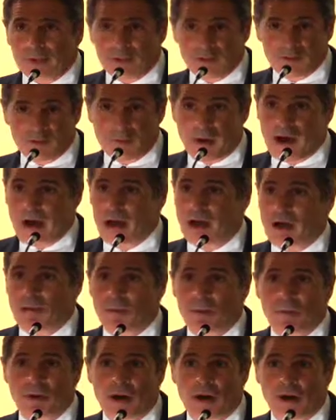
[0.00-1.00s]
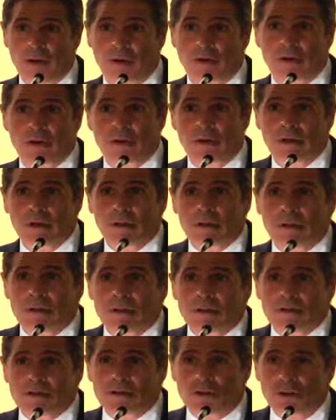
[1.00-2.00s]
it's my alma mater,
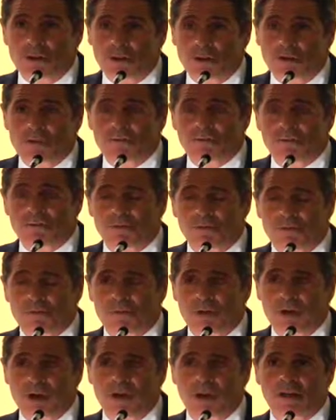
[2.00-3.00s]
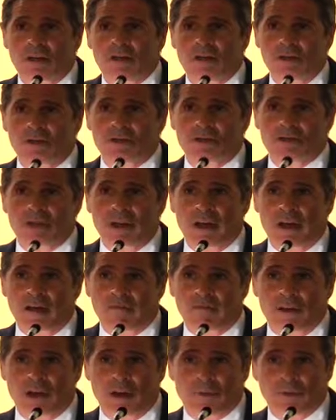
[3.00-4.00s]
so for any coach to
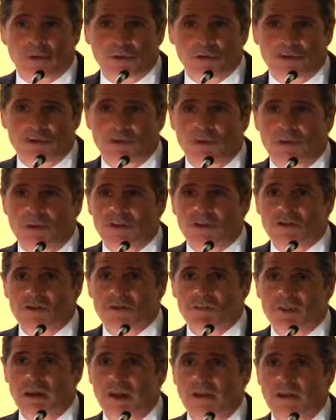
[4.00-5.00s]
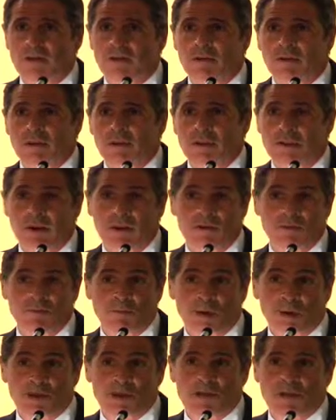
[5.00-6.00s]
have the opportunity to spend
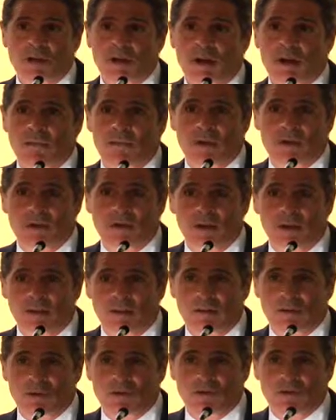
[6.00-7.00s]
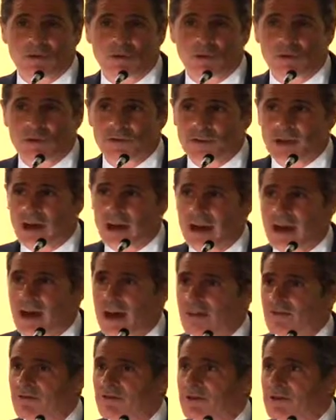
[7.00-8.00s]
as much time at, at their school as I
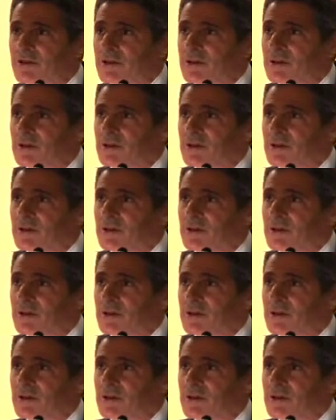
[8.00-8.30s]
have